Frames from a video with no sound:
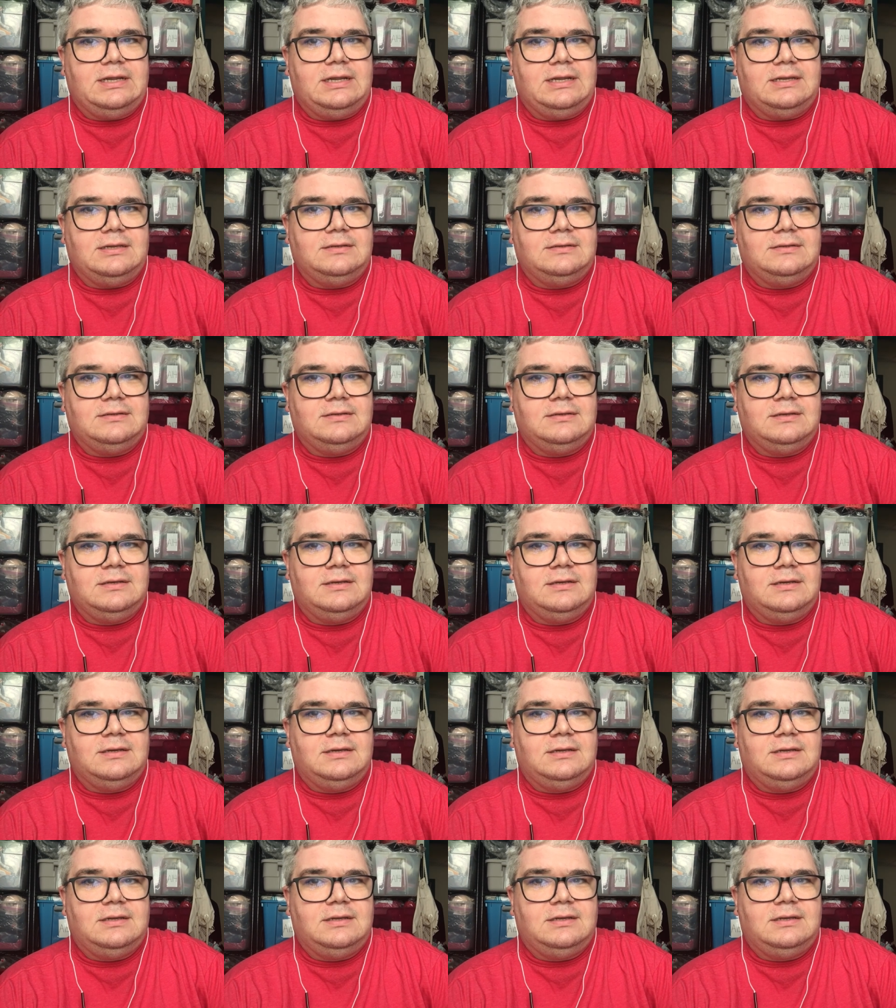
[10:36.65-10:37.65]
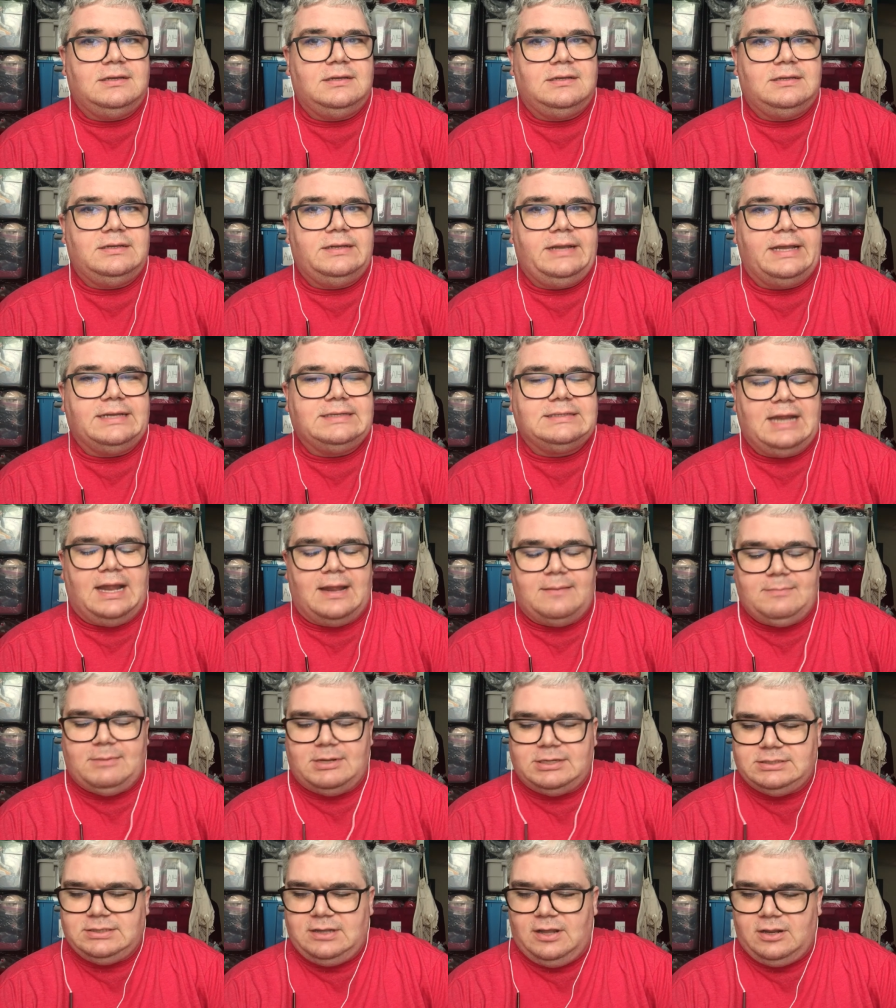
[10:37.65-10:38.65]
And next time
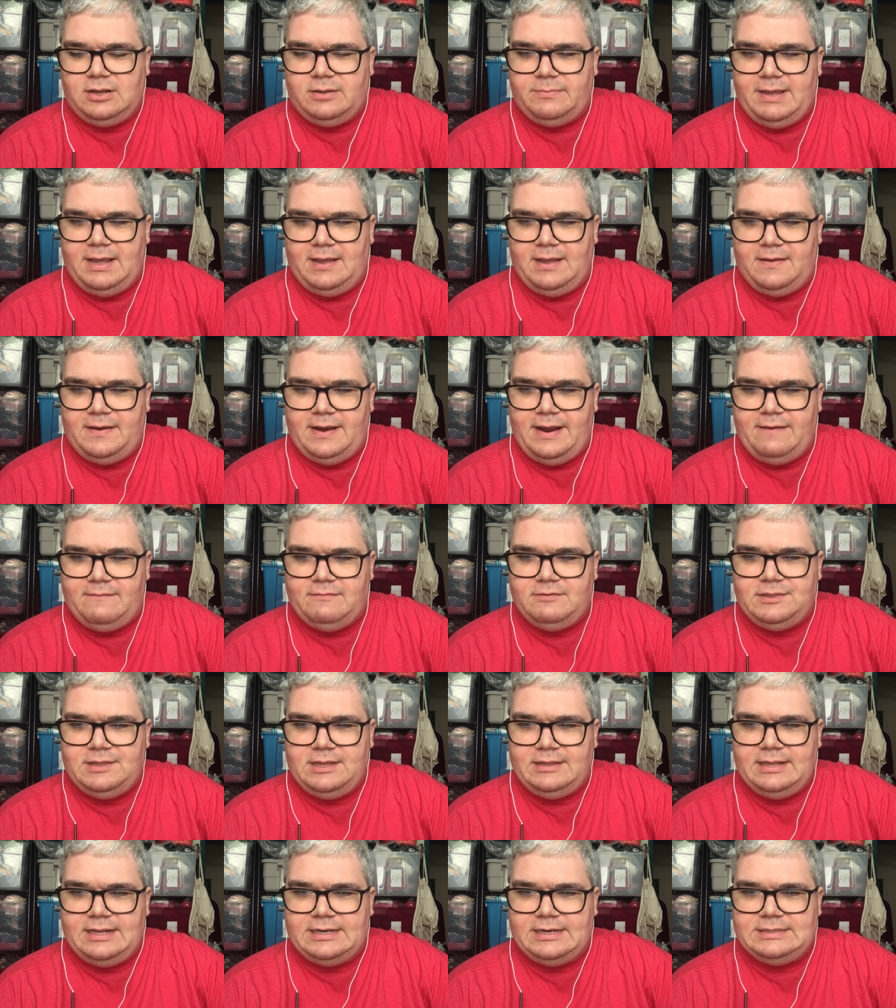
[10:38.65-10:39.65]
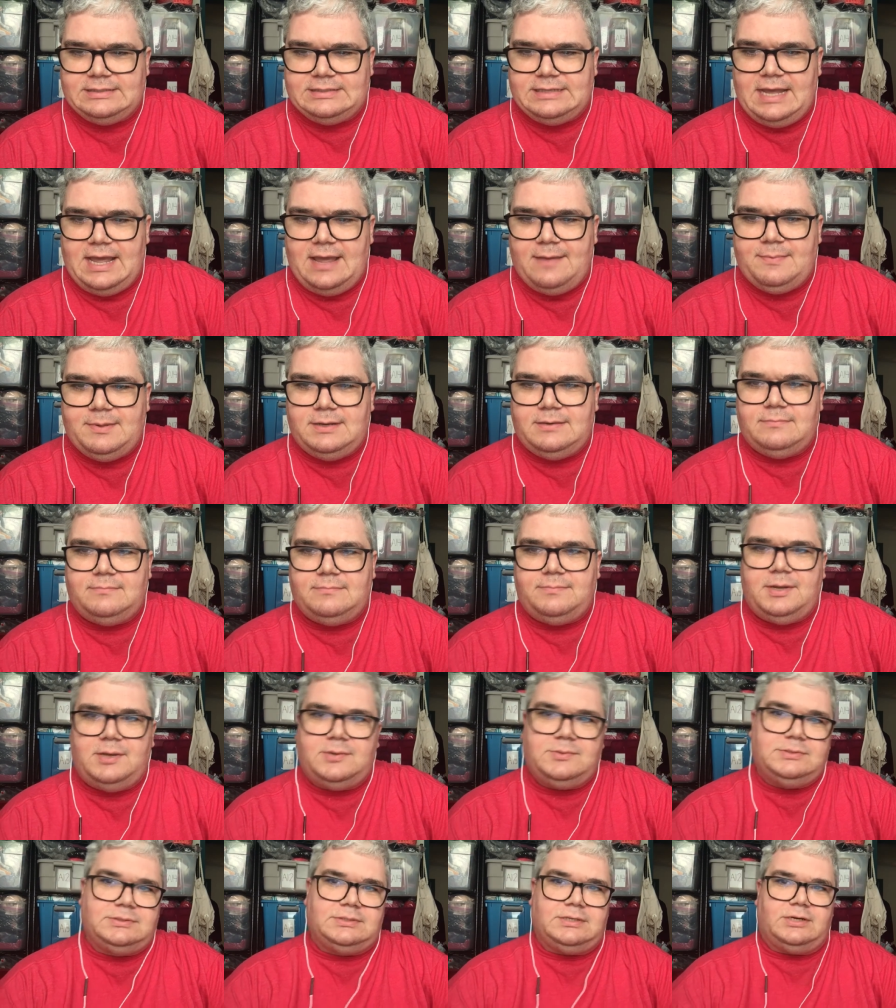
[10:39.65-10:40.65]
I'll talk about everything that has happened
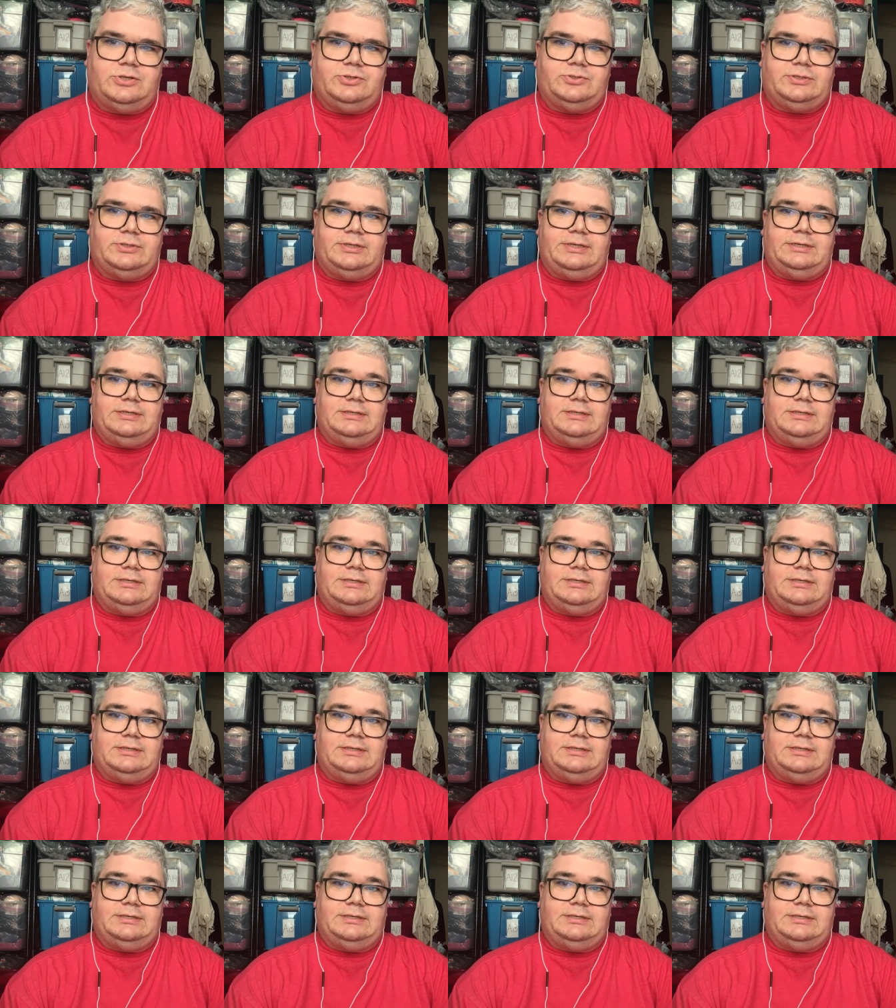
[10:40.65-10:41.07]
post-surgery,